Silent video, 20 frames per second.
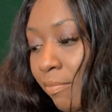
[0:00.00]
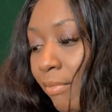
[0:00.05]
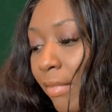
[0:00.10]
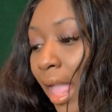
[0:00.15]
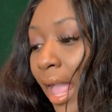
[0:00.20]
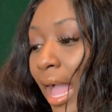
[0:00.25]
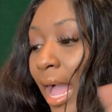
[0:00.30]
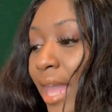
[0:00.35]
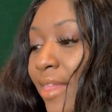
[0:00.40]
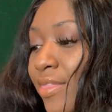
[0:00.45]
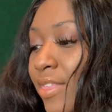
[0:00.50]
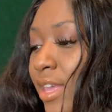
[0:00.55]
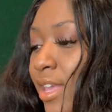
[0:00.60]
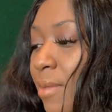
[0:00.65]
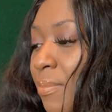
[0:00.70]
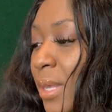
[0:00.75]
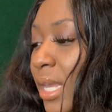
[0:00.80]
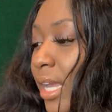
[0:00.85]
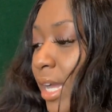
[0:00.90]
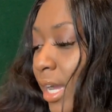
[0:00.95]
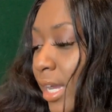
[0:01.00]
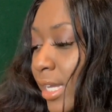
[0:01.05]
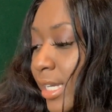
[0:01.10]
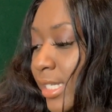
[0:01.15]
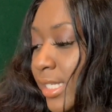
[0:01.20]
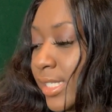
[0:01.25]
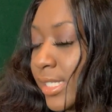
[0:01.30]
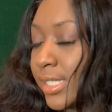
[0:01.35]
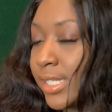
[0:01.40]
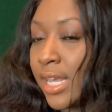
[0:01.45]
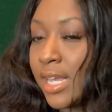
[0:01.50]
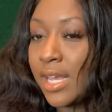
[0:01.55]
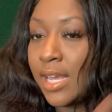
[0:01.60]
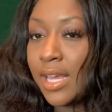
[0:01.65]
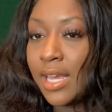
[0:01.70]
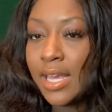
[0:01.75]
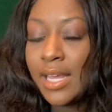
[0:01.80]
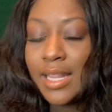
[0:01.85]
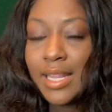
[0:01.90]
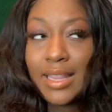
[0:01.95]
I think because
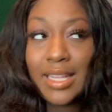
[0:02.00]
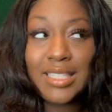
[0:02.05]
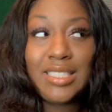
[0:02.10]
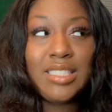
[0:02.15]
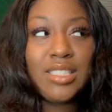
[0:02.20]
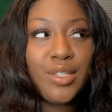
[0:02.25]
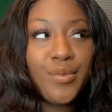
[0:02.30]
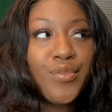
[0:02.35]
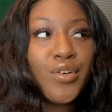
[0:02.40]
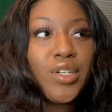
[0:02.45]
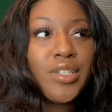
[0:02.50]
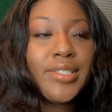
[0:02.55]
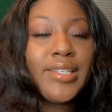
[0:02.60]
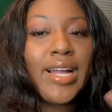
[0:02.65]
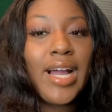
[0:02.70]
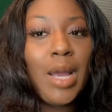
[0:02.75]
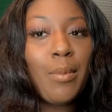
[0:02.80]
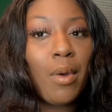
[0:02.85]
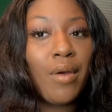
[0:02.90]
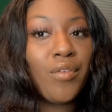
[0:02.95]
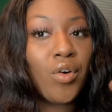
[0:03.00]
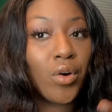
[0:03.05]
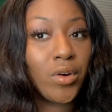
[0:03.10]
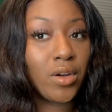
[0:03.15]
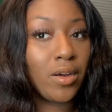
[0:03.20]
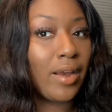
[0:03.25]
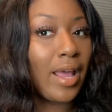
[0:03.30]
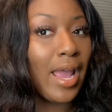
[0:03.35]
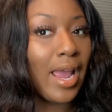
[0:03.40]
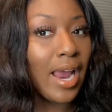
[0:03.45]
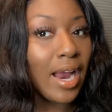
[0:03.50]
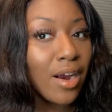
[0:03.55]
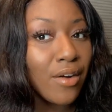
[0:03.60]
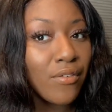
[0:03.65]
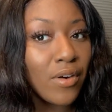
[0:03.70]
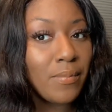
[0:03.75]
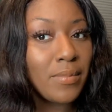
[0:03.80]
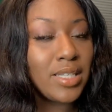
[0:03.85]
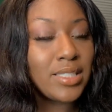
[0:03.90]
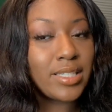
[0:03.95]
this is the first time I've ordered hair
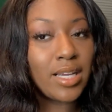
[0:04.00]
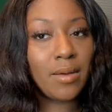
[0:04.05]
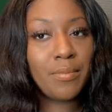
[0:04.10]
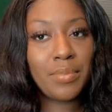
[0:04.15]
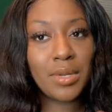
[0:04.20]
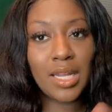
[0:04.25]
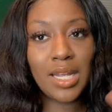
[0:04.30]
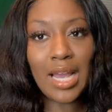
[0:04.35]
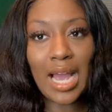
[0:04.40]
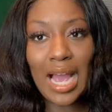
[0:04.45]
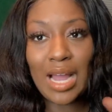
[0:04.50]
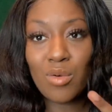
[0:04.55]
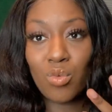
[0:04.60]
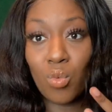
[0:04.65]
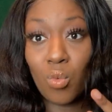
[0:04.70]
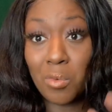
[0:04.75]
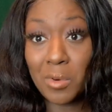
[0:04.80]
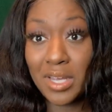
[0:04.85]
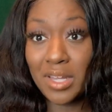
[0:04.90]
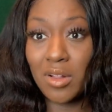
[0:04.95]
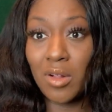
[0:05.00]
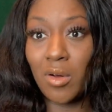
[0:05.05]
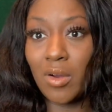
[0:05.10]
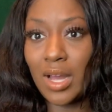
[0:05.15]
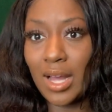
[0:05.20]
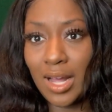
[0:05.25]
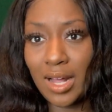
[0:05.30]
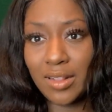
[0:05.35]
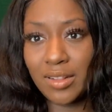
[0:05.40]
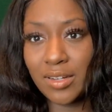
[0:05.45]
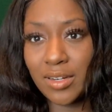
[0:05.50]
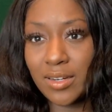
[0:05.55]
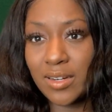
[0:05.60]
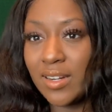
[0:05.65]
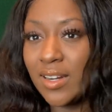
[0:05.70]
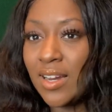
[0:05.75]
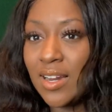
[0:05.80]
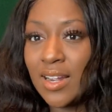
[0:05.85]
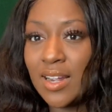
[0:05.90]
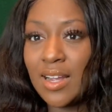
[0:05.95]
from this company, I will
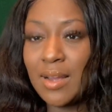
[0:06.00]
color,